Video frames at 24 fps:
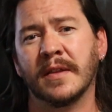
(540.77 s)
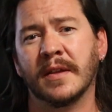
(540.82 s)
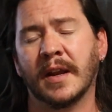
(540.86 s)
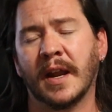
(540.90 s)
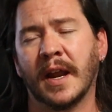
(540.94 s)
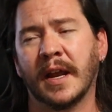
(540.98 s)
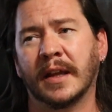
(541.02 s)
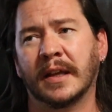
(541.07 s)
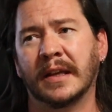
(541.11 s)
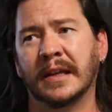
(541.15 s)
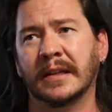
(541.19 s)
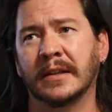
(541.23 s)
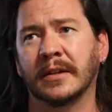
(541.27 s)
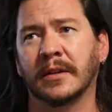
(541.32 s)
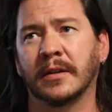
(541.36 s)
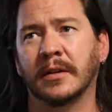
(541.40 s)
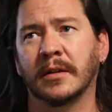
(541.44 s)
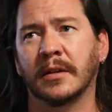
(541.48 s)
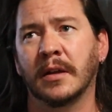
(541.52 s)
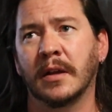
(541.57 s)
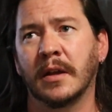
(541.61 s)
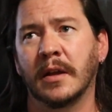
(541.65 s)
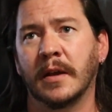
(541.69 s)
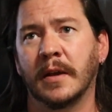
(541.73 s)
that I
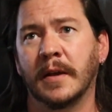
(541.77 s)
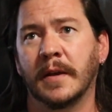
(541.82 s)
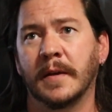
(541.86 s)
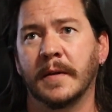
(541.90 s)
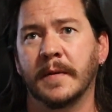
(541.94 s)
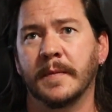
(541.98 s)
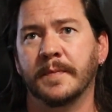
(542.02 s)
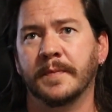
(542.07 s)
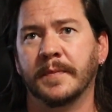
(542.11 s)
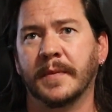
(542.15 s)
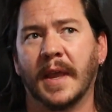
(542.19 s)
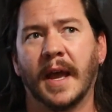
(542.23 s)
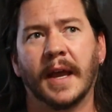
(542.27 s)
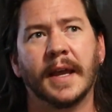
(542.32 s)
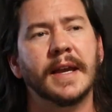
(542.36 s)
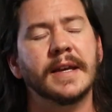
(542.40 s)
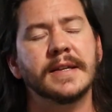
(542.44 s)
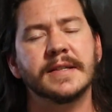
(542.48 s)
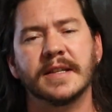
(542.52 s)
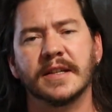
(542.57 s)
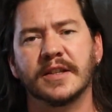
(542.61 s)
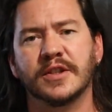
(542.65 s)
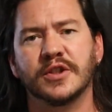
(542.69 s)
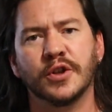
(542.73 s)
can,
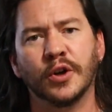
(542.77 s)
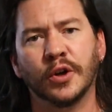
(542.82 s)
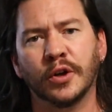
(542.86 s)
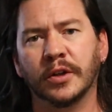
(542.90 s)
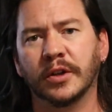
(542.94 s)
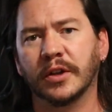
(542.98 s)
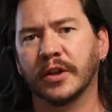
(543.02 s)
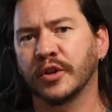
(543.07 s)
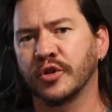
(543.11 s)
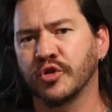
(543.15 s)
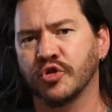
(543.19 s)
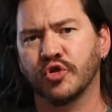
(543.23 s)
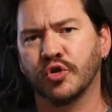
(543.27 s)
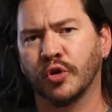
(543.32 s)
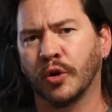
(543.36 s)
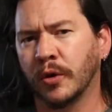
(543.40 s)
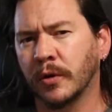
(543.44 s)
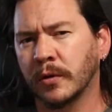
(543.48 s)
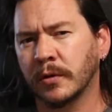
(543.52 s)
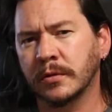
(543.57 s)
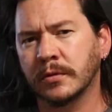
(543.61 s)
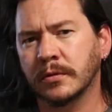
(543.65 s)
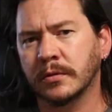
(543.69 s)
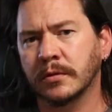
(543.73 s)
exert
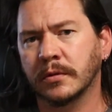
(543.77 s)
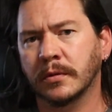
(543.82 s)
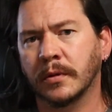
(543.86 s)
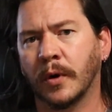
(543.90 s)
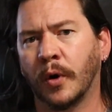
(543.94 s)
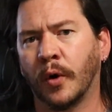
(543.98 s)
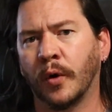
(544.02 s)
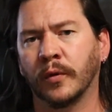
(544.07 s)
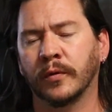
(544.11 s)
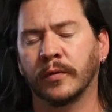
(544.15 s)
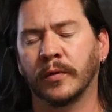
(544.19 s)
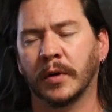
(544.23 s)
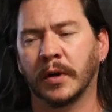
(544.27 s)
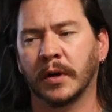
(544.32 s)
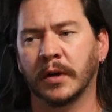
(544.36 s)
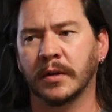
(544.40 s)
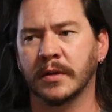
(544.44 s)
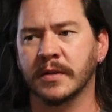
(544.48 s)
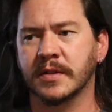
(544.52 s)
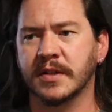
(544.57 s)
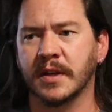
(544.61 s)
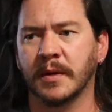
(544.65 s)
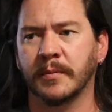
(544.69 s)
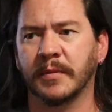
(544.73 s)
control
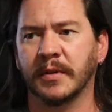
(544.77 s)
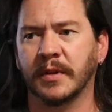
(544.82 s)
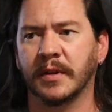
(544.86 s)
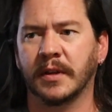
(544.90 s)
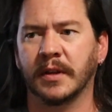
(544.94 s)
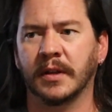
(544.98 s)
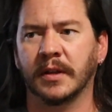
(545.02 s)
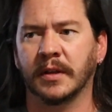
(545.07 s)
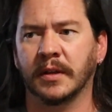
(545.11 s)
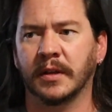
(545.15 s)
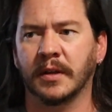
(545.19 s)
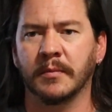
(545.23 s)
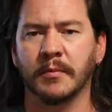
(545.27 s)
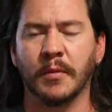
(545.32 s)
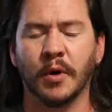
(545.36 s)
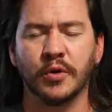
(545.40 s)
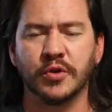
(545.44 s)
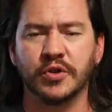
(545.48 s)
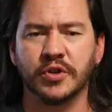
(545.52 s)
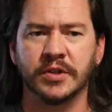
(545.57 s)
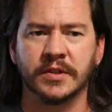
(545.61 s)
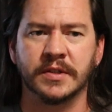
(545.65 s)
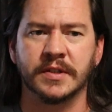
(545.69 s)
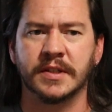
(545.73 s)
over some of the
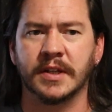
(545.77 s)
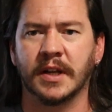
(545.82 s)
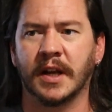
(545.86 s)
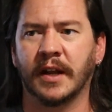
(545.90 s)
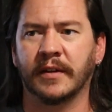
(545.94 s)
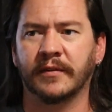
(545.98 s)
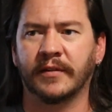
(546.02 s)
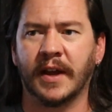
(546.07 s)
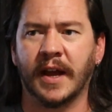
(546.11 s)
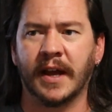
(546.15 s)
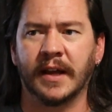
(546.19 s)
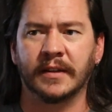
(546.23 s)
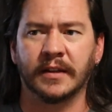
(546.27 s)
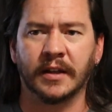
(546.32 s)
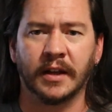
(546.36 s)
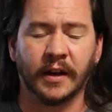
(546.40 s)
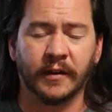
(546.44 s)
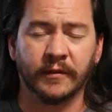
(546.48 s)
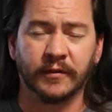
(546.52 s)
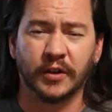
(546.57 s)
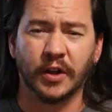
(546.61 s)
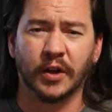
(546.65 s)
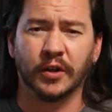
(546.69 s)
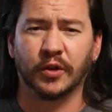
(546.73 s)
emotions that I've had that
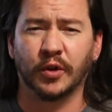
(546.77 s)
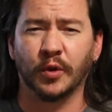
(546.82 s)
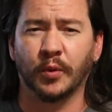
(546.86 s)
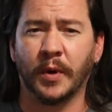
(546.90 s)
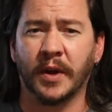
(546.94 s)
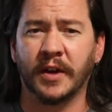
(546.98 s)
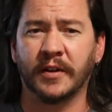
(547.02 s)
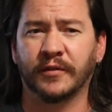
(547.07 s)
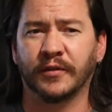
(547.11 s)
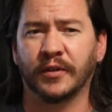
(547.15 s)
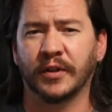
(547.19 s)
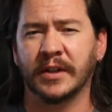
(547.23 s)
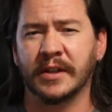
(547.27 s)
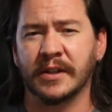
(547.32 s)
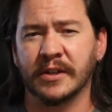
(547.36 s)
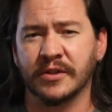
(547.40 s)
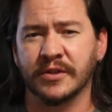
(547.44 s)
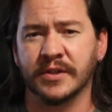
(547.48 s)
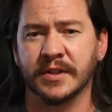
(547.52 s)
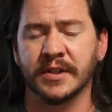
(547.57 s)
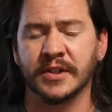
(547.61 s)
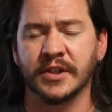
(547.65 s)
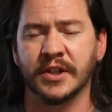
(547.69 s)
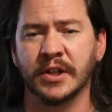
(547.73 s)
I've tucked away for
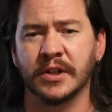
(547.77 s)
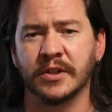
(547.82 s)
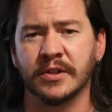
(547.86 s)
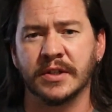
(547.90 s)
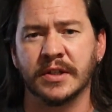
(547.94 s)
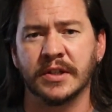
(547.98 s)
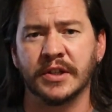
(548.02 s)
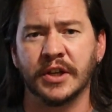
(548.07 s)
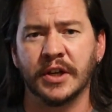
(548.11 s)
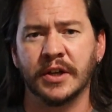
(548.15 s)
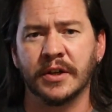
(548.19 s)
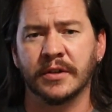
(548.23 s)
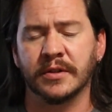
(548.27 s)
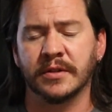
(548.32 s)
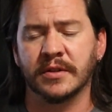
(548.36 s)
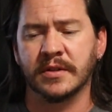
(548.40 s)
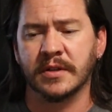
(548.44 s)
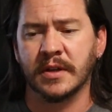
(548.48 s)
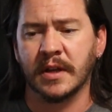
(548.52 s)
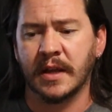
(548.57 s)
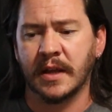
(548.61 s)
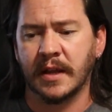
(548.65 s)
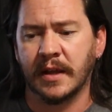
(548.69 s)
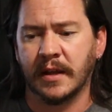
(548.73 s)
years and years and
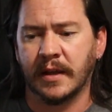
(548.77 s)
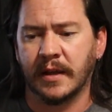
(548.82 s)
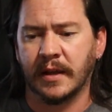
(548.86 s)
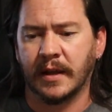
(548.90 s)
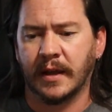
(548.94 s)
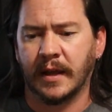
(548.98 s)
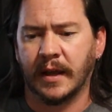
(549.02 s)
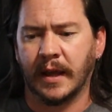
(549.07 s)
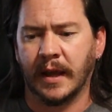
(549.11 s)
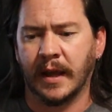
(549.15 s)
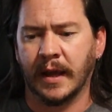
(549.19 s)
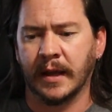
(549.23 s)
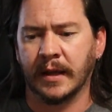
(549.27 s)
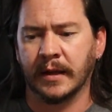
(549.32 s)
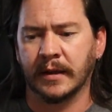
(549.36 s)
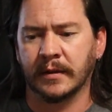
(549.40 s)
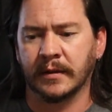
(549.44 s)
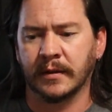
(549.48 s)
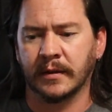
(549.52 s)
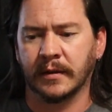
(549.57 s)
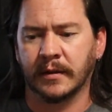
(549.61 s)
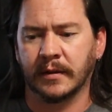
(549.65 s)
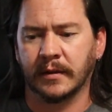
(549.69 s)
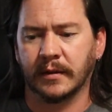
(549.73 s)
years.
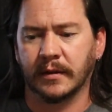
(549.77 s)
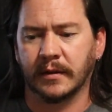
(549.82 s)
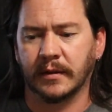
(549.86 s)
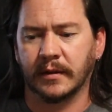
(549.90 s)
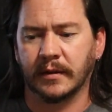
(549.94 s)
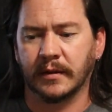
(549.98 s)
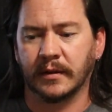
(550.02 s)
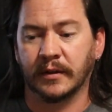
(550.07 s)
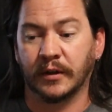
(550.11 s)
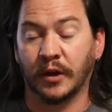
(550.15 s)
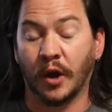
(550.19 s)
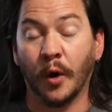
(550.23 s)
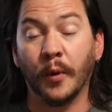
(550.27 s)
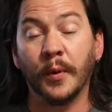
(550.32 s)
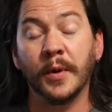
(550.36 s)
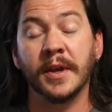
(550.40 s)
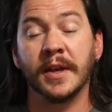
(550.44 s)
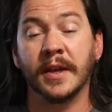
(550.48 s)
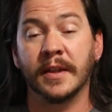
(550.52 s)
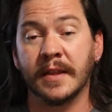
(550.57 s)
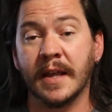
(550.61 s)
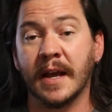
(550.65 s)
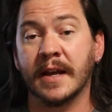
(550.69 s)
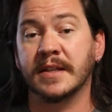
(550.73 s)
And
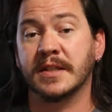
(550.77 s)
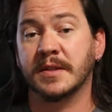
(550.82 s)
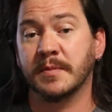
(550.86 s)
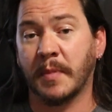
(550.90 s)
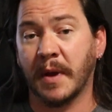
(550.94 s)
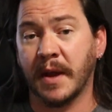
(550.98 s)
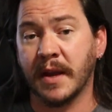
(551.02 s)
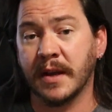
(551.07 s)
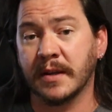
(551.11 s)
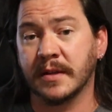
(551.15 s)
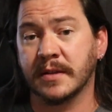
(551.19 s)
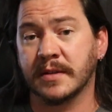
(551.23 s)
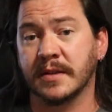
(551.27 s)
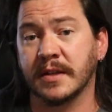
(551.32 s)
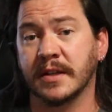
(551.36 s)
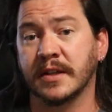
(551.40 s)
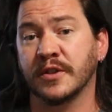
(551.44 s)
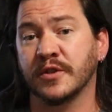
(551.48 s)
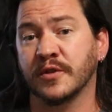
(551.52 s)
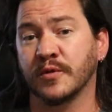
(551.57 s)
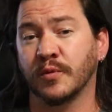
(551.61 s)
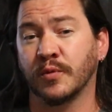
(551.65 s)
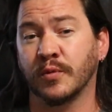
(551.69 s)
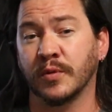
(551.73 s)
going in that space
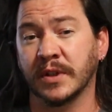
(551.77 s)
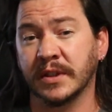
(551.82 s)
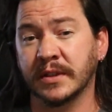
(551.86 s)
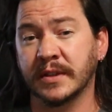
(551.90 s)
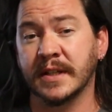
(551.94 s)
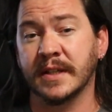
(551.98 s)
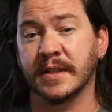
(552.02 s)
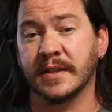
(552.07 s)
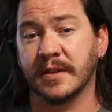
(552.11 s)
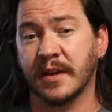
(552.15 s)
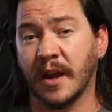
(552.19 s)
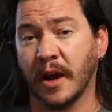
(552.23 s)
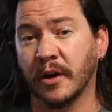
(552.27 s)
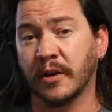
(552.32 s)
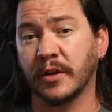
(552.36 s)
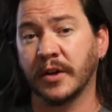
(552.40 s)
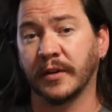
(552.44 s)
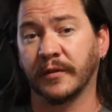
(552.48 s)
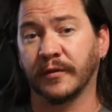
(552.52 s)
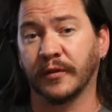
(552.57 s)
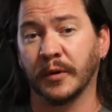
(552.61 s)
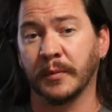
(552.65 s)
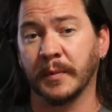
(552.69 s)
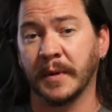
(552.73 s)
is really
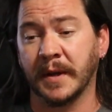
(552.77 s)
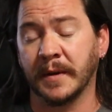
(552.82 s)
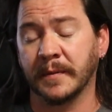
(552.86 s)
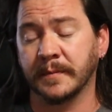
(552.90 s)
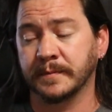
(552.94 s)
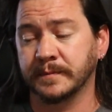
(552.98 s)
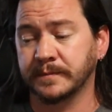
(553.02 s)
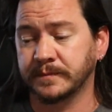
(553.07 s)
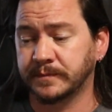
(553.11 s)
scary for me.